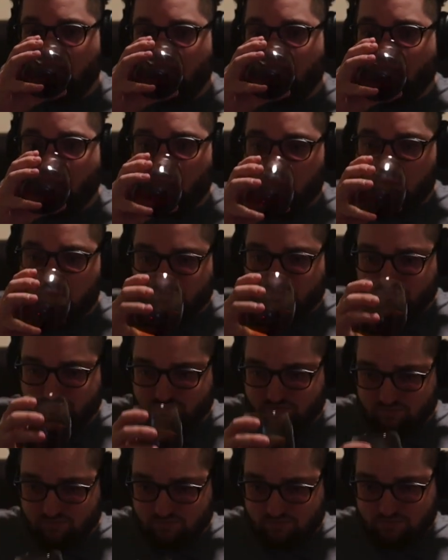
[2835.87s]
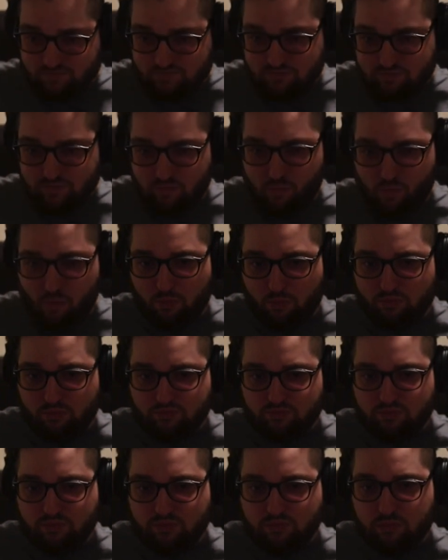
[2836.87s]
content for like 10, 15,
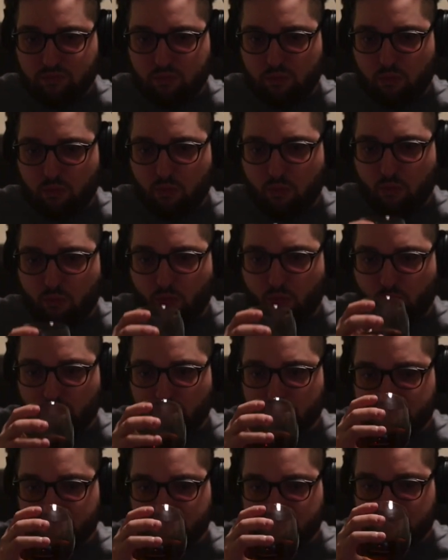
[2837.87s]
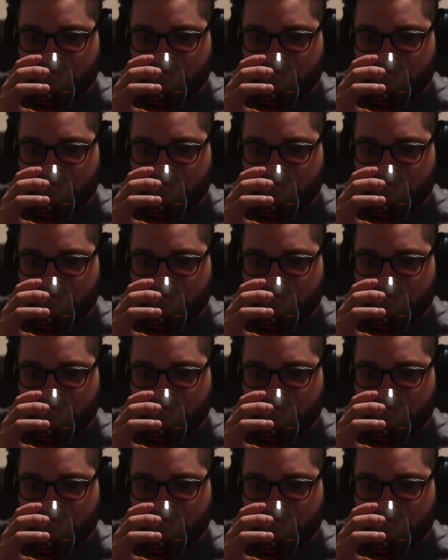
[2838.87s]
$20, then I could be